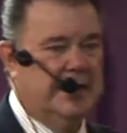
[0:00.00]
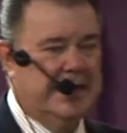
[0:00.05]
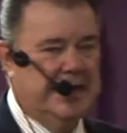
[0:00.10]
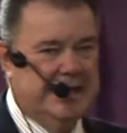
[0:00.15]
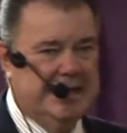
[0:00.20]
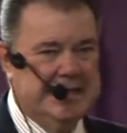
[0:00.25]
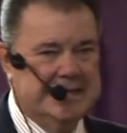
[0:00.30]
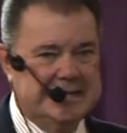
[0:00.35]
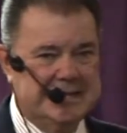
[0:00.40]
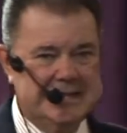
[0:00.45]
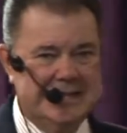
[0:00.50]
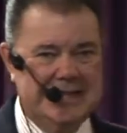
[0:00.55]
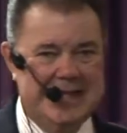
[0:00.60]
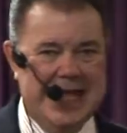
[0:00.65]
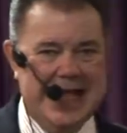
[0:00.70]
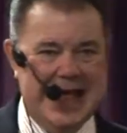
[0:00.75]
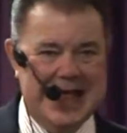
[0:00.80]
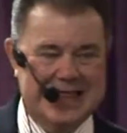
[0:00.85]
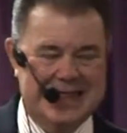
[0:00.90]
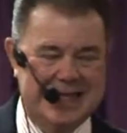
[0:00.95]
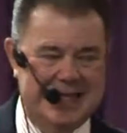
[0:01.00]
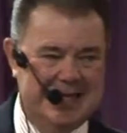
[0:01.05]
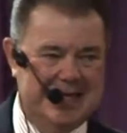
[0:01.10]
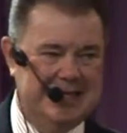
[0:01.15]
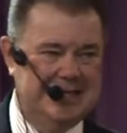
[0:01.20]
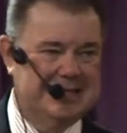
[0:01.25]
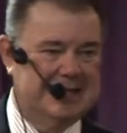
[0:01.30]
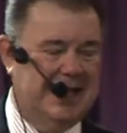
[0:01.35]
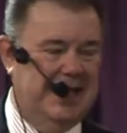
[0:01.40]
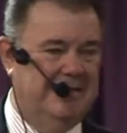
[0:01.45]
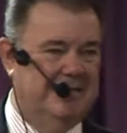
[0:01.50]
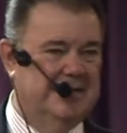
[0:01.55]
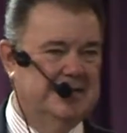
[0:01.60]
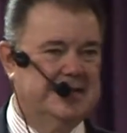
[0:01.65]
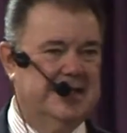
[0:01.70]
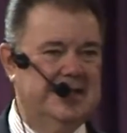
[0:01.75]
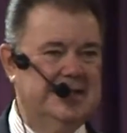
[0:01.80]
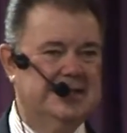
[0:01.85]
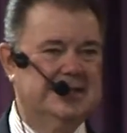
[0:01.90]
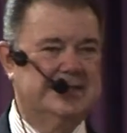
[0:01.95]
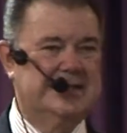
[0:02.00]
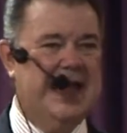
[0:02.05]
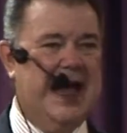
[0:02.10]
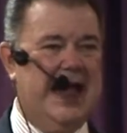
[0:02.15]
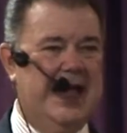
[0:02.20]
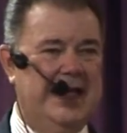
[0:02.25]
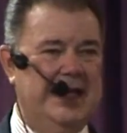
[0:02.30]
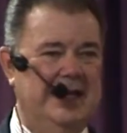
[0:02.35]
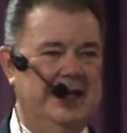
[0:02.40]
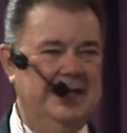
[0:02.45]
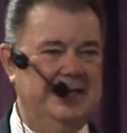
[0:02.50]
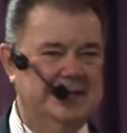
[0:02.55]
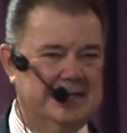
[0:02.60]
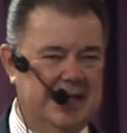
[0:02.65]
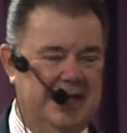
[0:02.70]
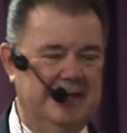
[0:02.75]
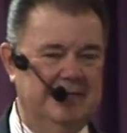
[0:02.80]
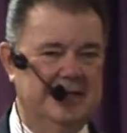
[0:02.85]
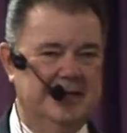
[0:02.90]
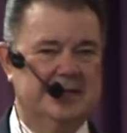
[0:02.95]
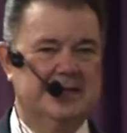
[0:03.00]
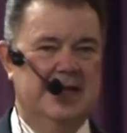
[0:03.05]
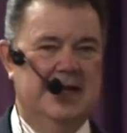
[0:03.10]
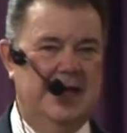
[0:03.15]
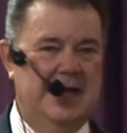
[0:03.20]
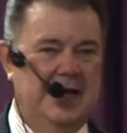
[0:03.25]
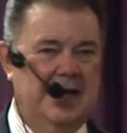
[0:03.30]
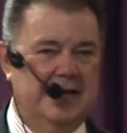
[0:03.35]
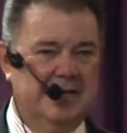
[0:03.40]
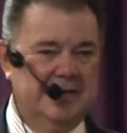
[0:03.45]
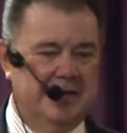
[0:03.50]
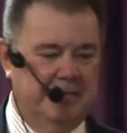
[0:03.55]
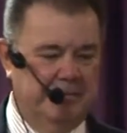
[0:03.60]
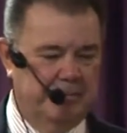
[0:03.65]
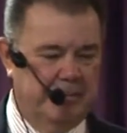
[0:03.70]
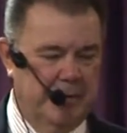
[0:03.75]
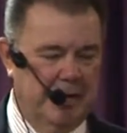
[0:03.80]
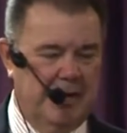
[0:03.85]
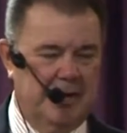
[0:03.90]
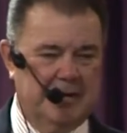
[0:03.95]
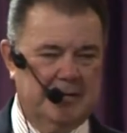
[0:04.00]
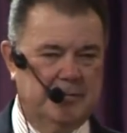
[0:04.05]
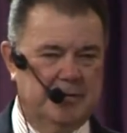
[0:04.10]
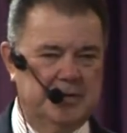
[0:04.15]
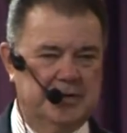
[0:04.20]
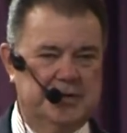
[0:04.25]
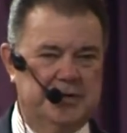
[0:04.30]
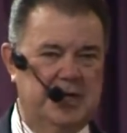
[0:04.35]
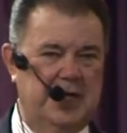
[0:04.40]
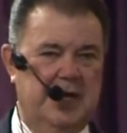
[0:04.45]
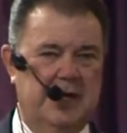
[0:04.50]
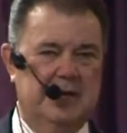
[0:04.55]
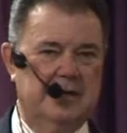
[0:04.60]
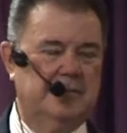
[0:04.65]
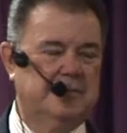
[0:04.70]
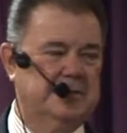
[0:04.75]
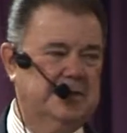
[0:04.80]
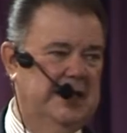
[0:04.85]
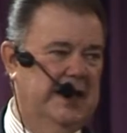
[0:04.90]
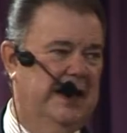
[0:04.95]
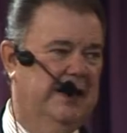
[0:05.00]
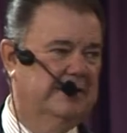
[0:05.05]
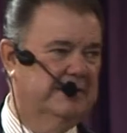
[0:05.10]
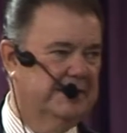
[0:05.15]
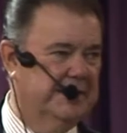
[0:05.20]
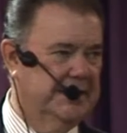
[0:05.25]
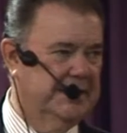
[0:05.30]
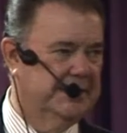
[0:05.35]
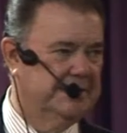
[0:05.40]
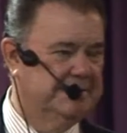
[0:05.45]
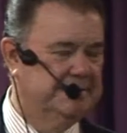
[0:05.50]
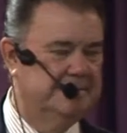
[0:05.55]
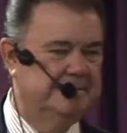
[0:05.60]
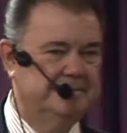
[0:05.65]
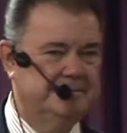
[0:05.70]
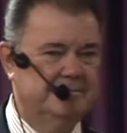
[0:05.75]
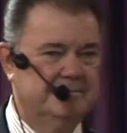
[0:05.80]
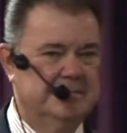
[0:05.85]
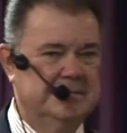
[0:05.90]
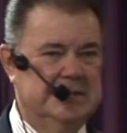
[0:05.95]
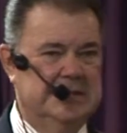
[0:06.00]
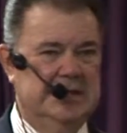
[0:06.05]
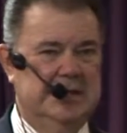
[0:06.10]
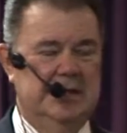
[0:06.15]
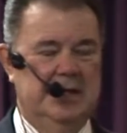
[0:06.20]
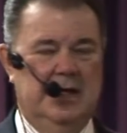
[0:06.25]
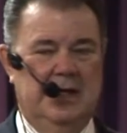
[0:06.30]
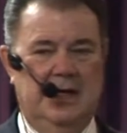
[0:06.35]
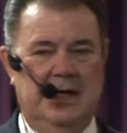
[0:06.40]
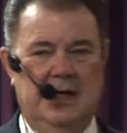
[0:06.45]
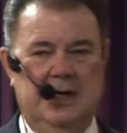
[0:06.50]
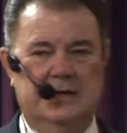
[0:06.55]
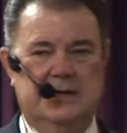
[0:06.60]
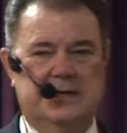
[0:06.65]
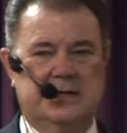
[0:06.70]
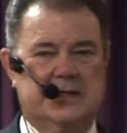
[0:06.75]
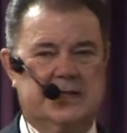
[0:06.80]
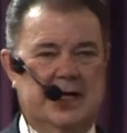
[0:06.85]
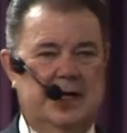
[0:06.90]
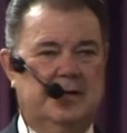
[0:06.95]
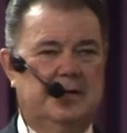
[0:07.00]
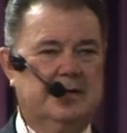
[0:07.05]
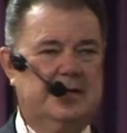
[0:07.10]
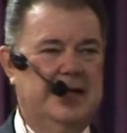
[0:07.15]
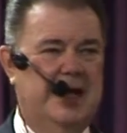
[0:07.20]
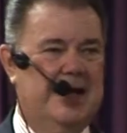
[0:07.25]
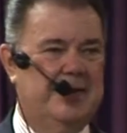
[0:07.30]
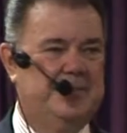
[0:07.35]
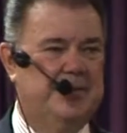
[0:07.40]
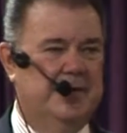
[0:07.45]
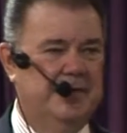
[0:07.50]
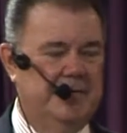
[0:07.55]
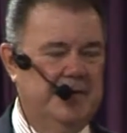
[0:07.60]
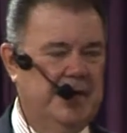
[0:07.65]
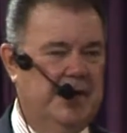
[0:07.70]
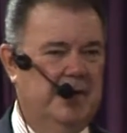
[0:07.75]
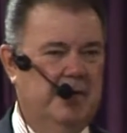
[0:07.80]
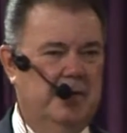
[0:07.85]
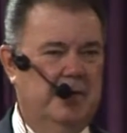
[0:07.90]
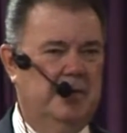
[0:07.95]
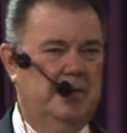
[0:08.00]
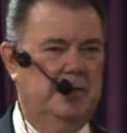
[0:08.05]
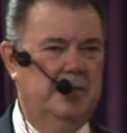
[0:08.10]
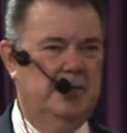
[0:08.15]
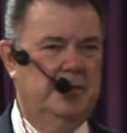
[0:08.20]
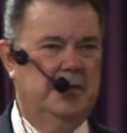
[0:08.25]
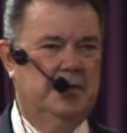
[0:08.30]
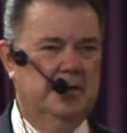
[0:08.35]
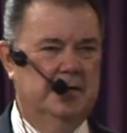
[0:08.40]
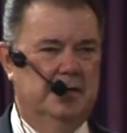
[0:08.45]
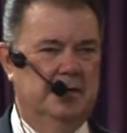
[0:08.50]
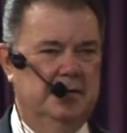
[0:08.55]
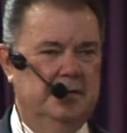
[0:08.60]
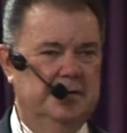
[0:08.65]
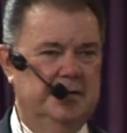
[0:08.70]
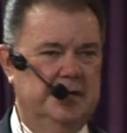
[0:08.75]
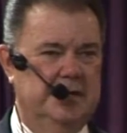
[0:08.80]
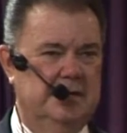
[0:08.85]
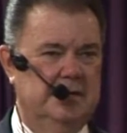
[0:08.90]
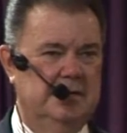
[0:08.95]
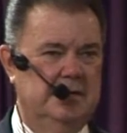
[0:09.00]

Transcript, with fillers: In his death, he saved us. In his dying, he saved us. The blood was shed on Calvary. The skull cap of the whole world,